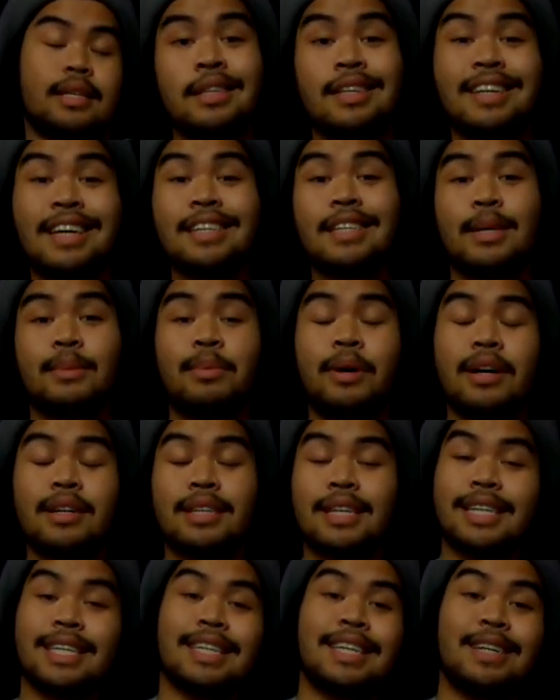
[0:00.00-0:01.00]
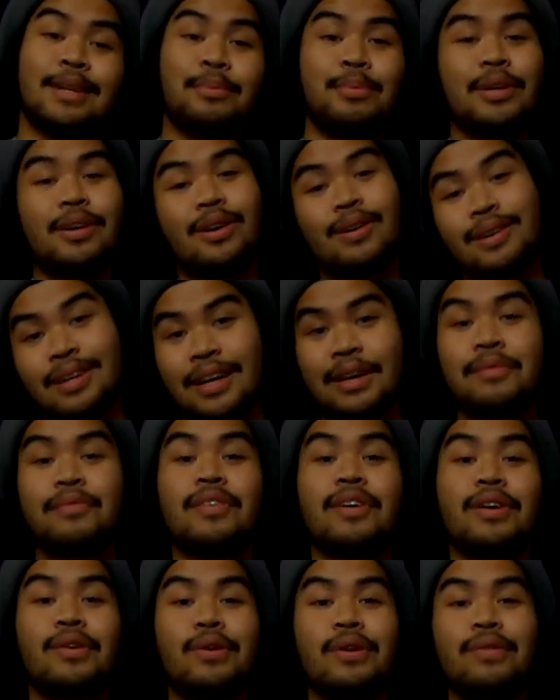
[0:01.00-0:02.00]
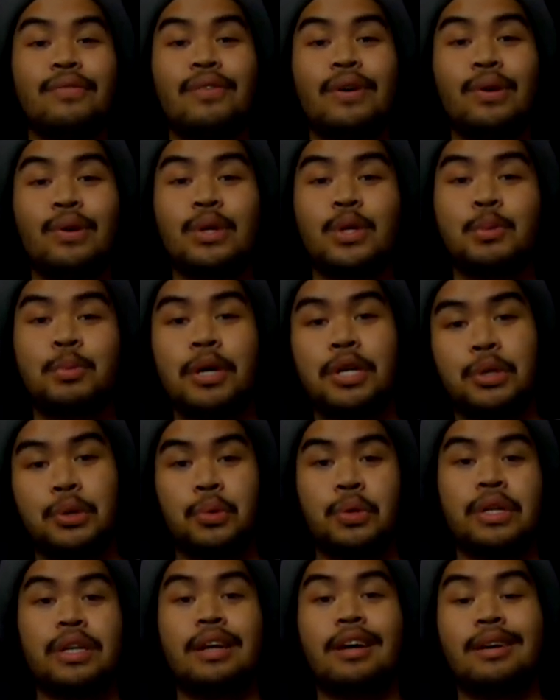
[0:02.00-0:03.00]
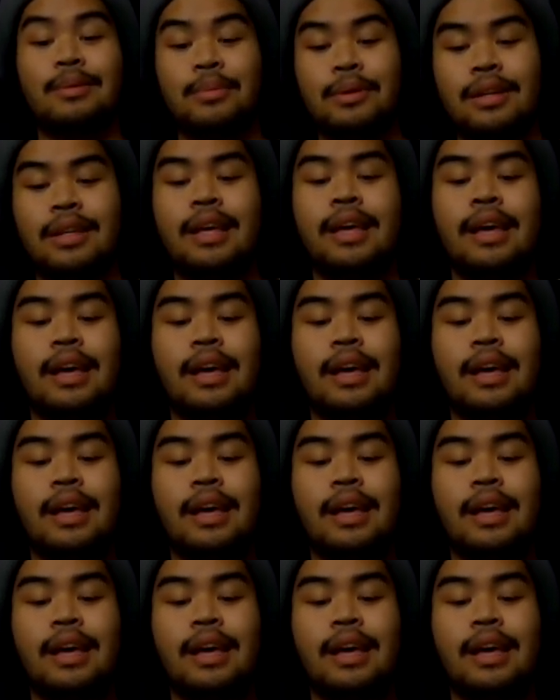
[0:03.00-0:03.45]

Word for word: Today's unboxing is going to be on a very, very special Kendama.